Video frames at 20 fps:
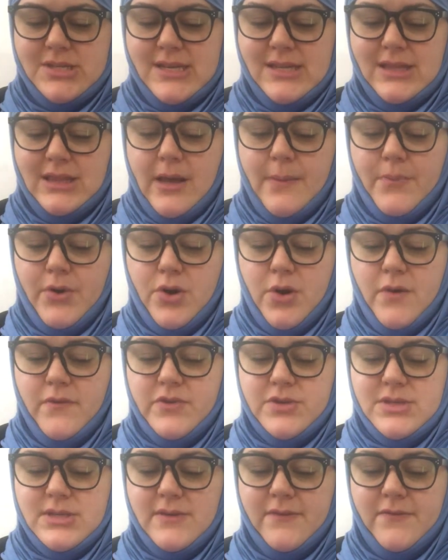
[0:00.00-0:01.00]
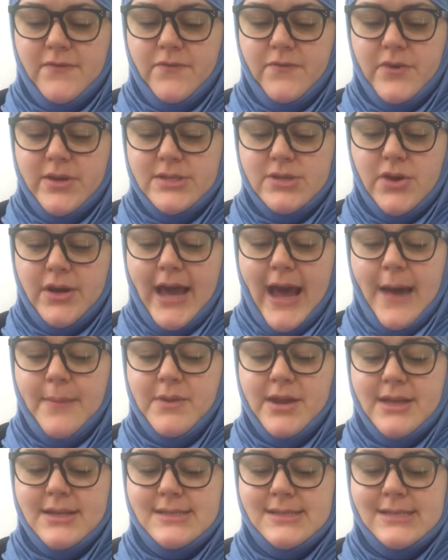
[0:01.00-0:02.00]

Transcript: he lumbered over to the freezer cabinet,